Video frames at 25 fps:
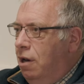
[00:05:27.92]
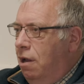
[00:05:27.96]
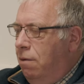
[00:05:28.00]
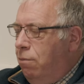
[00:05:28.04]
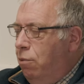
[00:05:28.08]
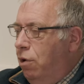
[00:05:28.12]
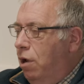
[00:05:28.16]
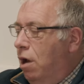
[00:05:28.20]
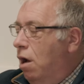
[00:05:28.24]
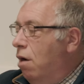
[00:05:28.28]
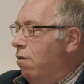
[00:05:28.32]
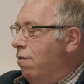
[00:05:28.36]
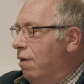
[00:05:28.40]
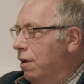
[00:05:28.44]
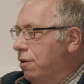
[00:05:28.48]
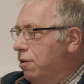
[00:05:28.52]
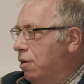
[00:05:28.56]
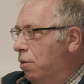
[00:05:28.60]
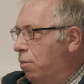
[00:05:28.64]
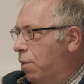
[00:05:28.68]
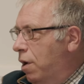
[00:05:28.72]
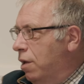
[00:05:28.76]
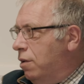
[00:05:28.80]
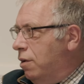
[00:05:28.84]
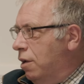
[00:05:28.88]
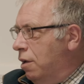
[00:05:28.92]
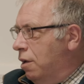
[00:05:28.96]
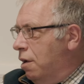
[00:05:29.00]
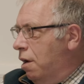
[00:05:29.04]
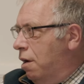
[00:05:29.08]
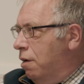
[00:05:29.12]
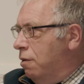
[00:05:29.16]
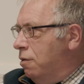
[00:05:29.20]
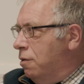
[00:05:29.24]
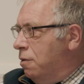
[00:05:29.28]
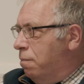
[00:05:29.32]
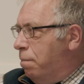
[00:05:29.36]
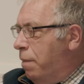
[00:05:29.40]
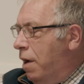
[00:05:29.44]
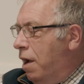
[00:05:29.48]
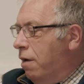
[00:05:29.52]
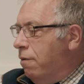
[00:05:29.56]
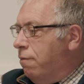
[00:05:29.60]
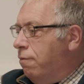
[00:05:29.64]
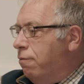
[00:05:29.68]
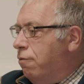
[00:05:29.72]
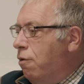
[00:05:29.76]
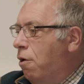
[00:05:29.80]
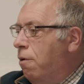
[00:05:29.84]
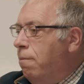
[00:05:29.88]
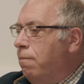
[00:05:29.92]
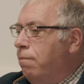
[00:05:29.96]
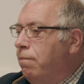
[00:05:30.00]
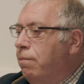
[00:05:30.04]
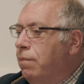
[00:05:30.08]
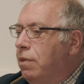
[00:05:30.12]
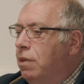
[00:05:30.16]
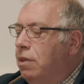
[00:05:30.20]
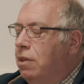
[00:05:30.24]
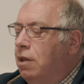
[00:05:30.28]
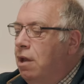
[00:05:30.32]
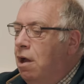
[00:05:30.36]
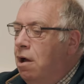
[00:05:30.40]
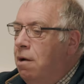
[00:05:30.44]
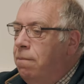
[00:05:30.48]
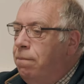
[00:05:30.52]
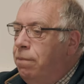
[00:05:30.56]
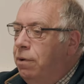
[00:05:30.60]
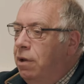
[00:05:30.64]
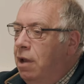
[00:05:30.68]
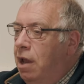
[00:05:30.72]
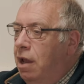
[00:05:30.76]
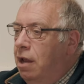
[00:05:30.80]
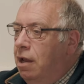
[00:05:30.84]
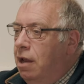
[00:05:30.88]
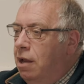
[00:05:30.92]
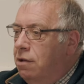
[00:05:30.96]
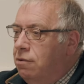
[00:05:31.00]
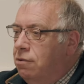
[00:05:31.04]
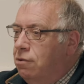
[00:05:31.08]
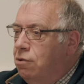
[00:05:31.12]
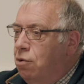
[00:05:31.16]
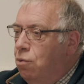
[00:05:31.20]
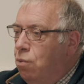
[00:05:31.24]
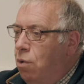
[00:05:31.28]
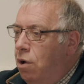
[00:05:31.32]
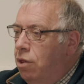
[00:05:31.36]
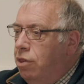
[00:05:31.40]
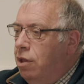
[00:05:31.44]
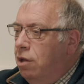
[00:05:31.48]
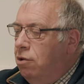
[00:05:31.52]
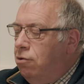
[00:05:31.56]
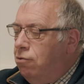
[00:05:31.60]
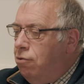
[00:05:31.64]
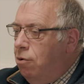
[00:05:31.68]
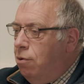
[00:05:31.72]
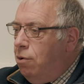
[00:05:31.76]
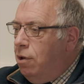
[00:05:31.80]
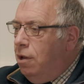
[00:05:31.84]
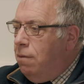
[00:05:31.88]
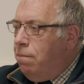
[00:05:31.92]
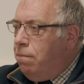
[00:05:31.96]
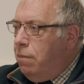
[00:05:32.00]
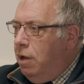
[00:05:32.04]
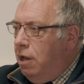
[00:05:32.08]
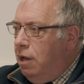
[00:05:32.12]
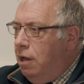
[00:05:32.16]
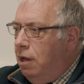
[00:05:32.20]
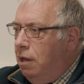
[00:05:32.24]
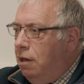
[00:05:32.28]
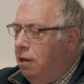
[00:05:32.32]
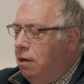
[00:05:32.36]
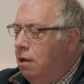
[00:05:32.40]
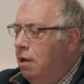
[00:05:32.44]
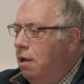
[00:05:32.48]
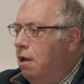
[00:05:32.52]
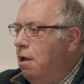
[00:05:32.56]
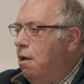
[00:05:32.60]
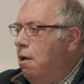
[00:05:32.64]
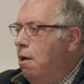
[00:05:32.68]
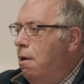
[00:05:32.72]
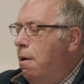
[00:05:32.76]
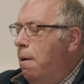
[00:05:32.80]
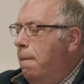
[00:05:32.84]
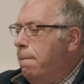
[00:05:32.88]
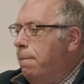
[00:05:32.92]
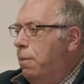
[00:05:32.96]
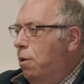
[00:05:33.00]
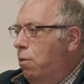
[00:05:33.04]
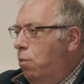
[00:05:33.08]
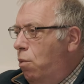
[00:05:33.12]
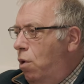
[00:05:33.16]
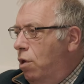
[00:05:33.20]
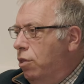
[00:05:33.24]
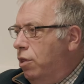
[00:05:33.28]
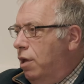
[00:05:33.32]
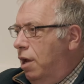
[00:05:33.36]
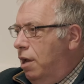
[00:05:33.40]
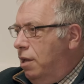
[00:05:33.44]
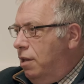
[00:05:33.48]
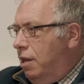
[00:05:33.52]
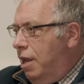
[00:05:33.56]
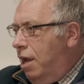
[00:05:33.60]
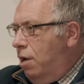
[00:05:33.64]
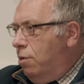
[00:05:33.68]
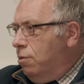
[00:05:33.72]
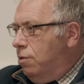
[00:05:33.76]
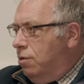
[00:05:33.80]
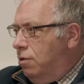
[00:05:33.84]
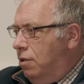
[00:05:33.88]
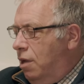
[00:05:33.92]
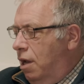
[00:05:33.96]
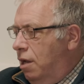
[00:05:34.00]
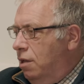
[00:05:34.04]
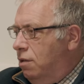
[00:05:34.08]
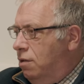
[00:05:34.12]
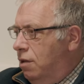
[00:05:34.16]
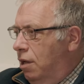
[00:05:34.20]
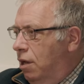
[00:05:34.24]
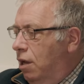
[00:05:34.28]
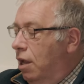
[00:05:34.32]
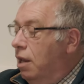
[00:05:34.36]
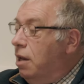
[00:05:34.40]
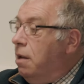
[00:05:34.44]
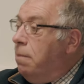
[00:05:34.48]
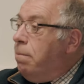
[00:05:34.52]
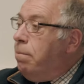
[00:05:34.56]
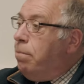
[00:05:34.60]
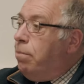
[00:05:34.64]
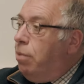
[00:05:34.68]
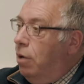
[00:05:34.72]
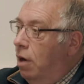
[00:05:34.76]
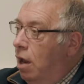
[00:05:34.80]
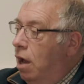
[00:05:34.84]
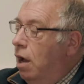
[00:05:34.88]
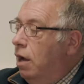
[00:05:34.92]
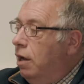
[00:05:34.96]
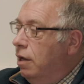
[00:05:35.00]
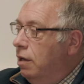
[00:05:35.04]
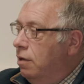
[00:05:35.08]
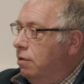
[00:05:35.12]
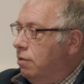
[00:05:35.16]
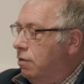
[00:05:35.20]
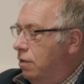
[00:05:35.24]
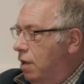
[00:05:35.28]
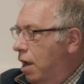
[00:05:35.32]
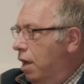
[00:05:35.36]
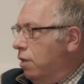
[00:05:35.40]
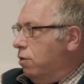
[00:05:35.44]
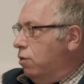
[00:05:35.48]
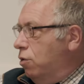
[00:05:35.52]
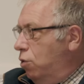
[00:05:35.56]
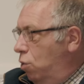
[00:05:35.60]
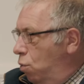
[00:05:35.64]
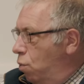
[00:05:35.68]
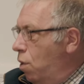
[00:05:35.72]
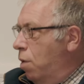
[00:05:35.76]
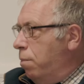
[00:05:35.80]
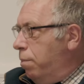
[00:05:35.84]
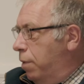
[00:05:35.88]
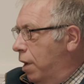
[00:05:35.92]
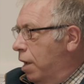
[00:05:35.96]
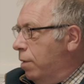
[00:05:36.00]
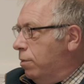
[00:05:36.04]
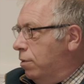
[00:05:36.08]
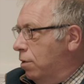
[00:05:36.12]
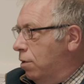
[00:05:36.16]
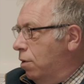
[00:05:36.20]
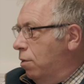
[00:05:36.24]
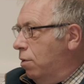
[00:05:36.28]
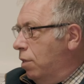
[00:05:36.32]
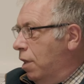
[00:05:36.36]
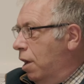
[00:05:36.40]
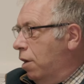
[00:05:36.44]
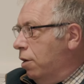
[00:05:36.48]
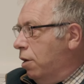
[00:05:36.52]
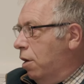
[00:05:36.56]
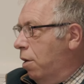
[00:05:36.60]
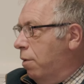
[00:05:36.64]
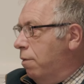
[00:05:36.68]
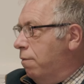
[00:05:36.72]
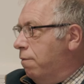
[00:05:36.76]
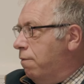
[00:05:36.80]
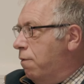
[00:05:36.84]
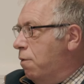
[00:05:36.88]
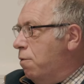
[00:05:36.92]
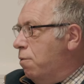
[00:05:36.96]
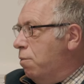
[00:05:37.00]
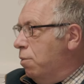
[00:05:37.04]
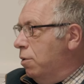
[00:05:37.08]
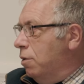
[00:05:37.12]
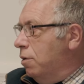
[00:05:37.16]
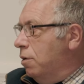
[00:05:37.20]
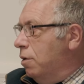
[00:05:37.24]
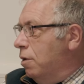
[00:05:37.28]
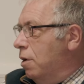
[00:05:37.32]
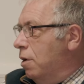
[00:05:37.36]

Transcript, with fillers: and we are actually waiting guidance back from the R P A as to what they truly mean, but what they're now stating, it implies that you won't be able to do that going forward.